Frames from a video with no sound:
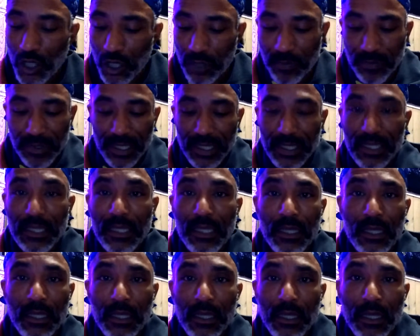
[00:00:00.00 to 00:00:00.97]
took me
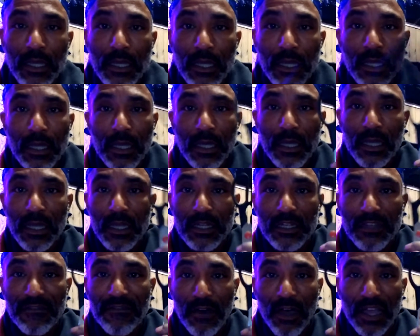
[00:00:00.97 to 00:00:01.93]

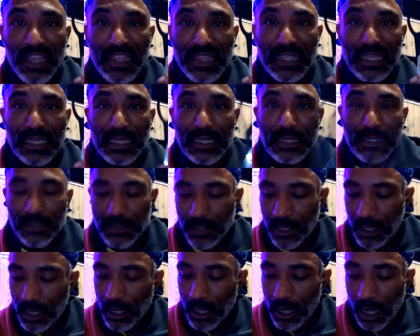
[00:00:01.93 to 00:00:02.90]
to find these.
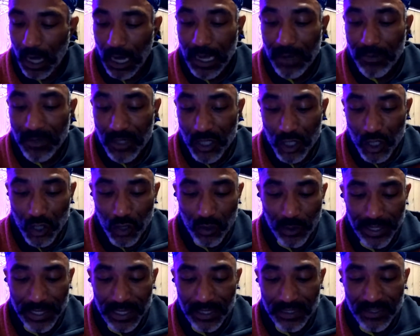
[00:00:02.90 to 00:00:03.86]
I am
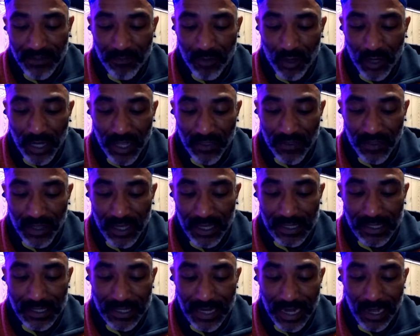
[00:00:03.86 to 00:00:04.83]
notorious of putting
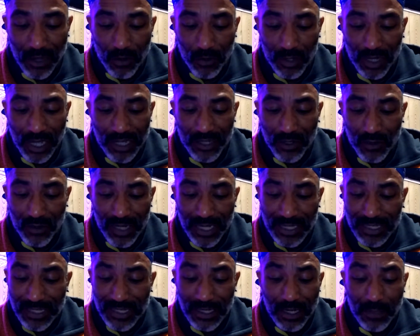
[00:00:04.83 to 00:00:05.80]
things down. I don't
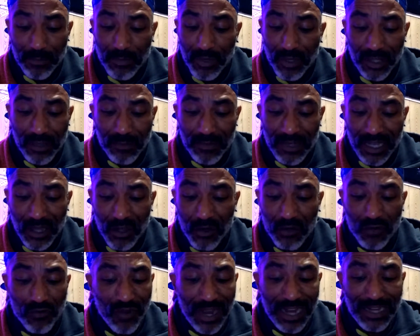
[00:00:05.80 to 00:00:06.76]
necessarily put them
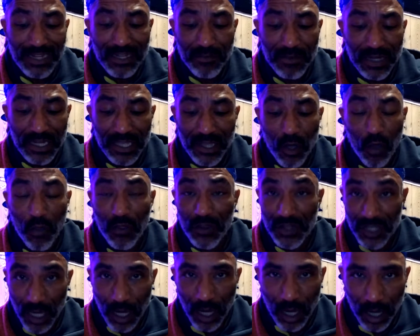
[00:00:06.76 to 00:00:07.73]
down randomly all
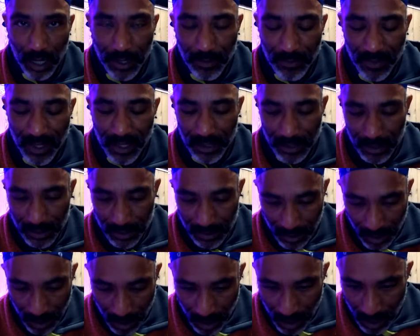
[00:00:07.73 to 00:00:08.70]
the time, that is,